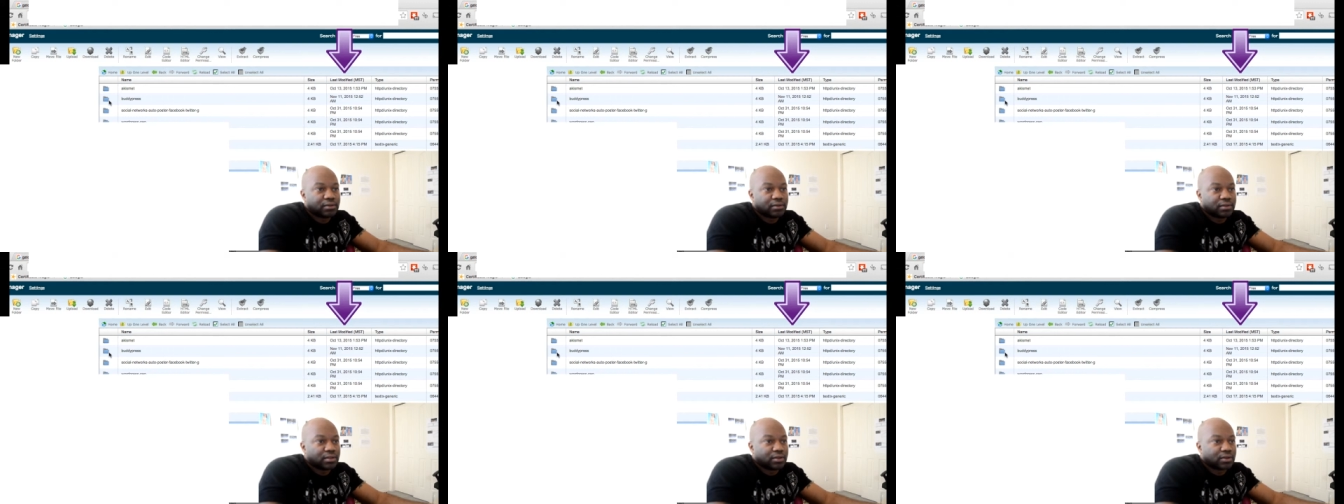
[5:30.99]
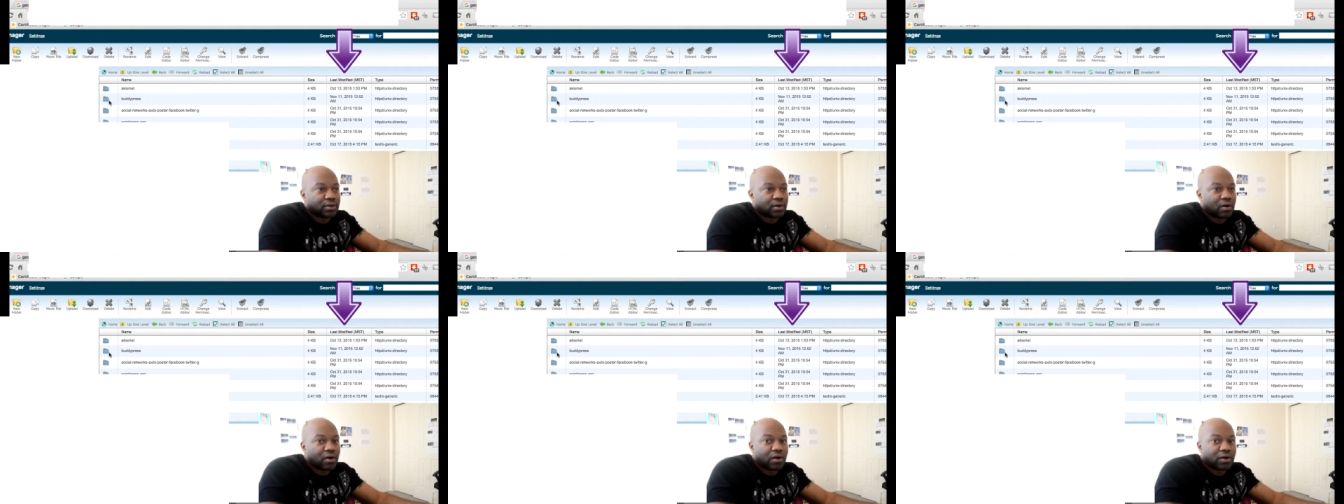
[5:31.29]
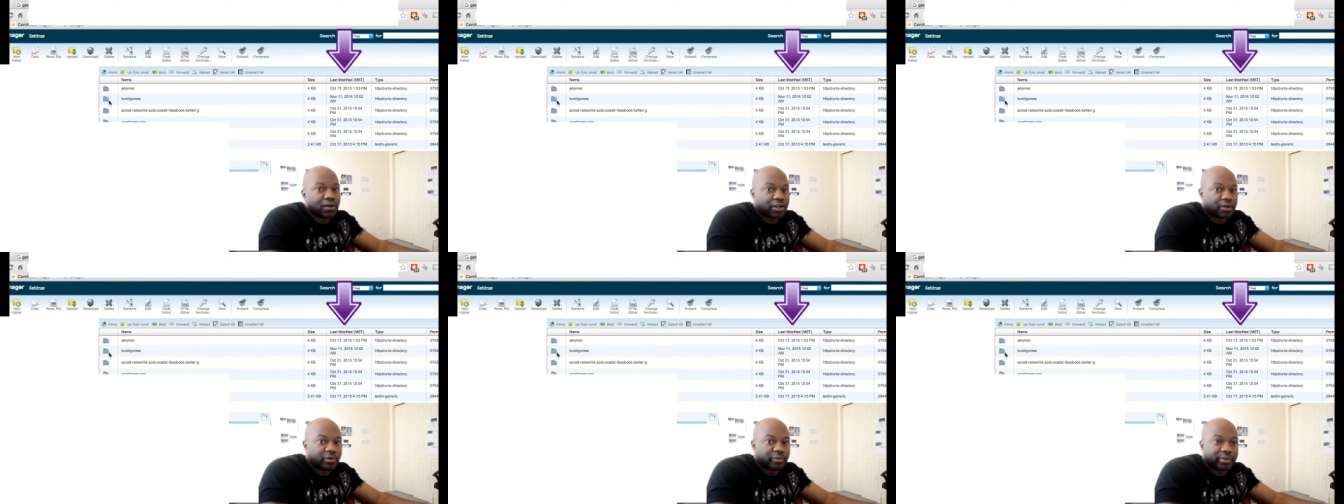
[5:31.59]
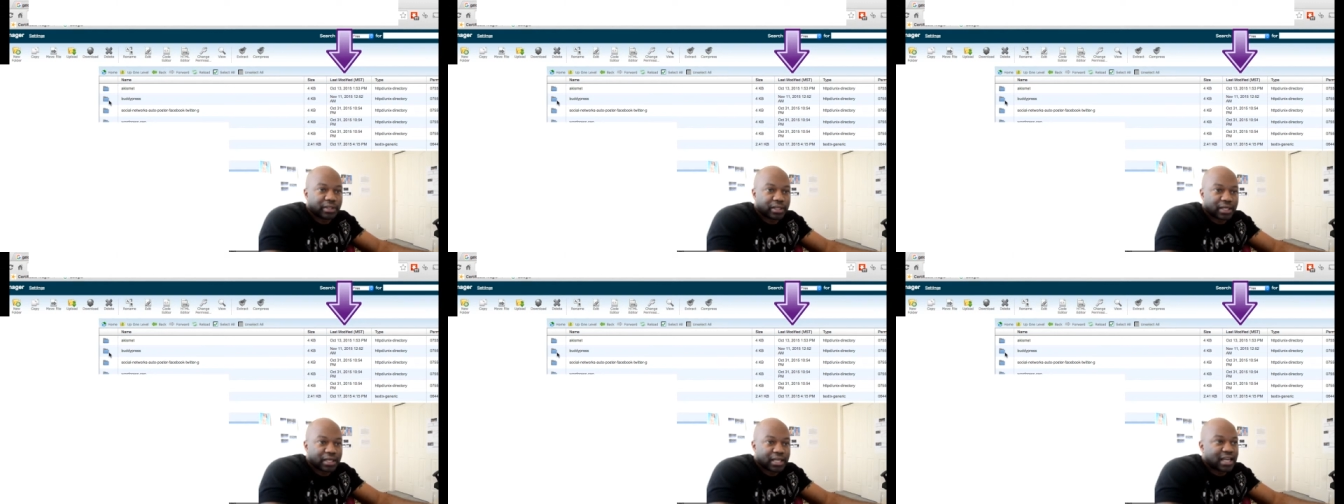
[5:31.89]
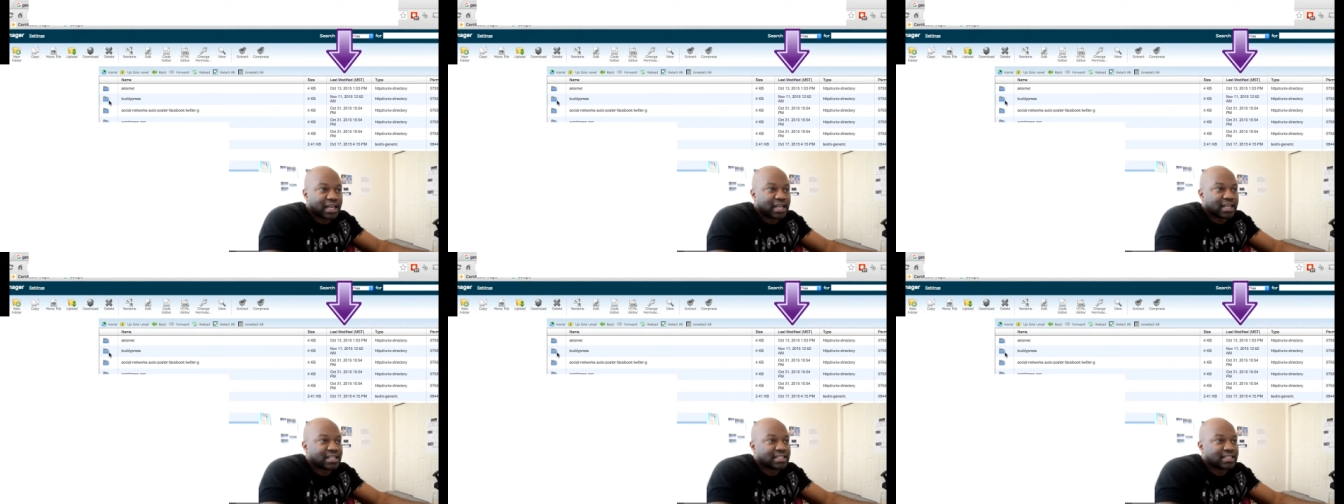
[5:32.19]
your all your
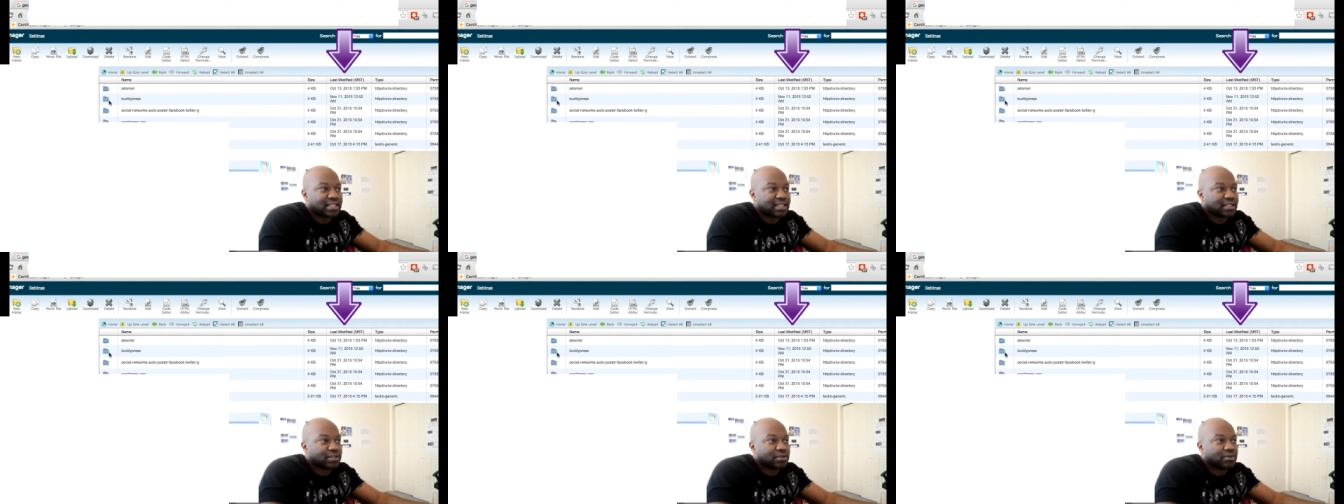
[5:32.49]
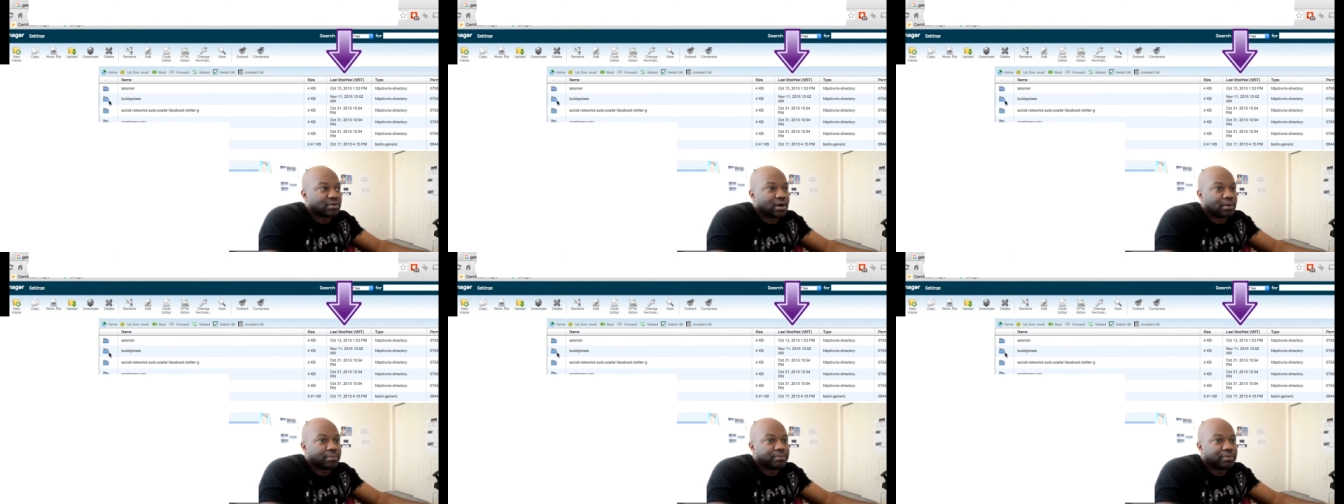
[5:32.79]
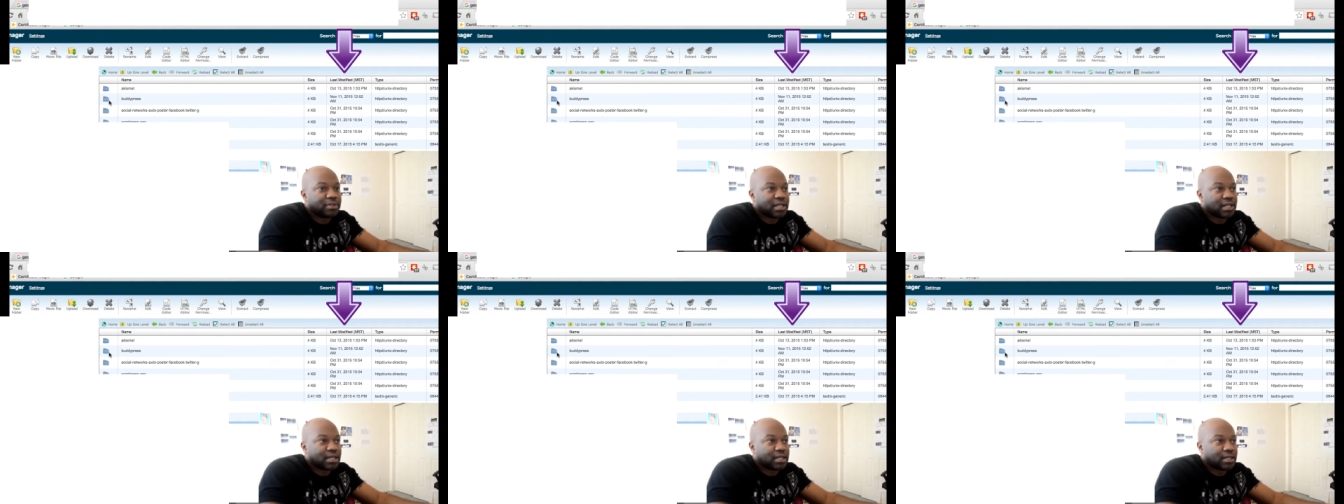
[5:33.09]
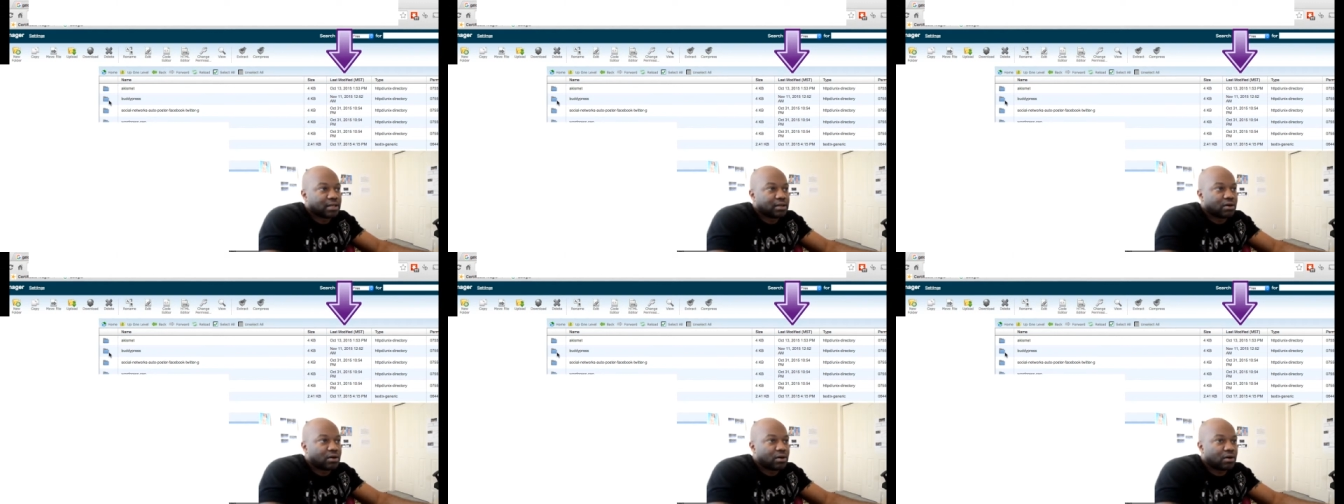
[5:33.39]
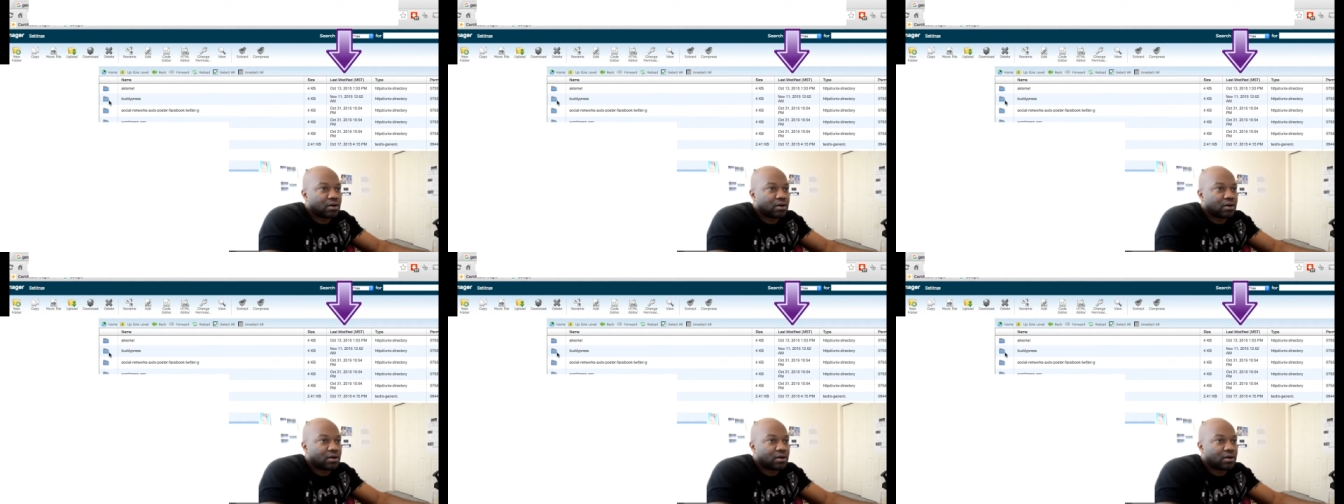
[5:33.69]
plugins and you updated